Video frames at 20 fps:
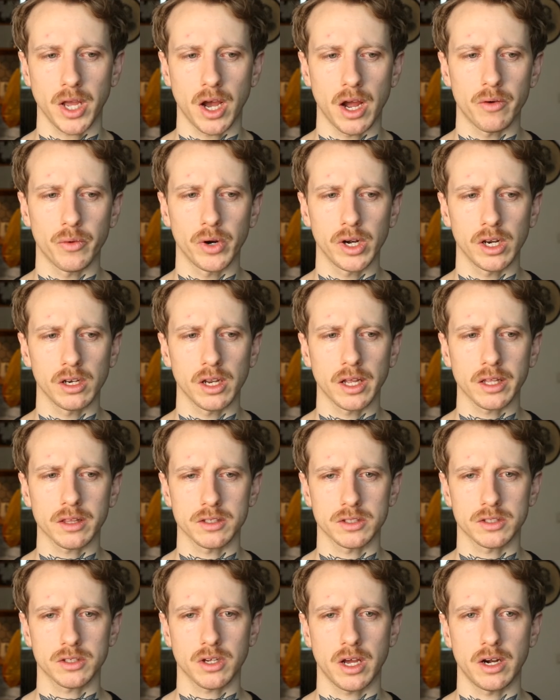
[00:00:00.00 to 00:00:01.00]
I really like
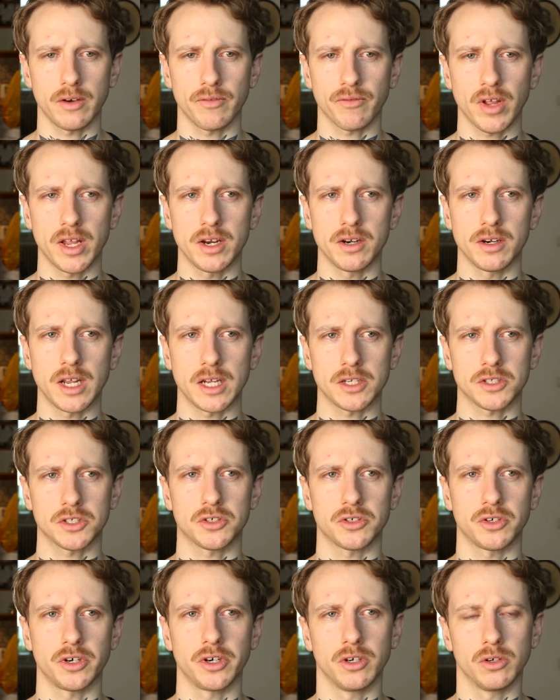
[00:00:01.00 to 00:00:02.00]
this kind of
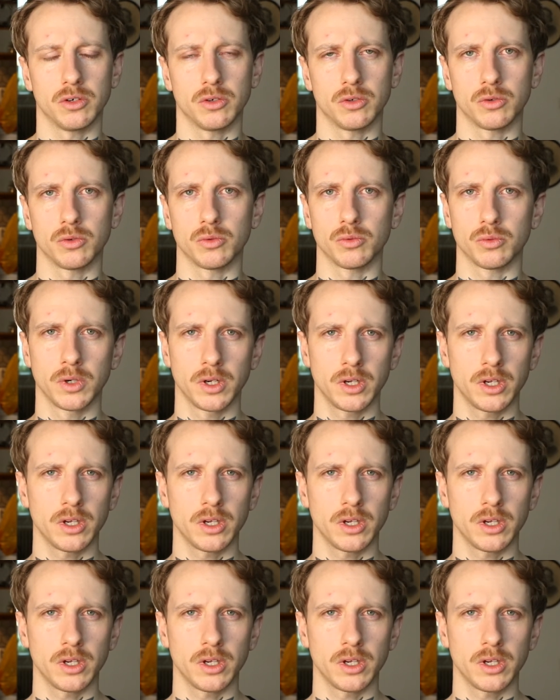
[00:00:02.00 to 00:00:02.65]
industrial,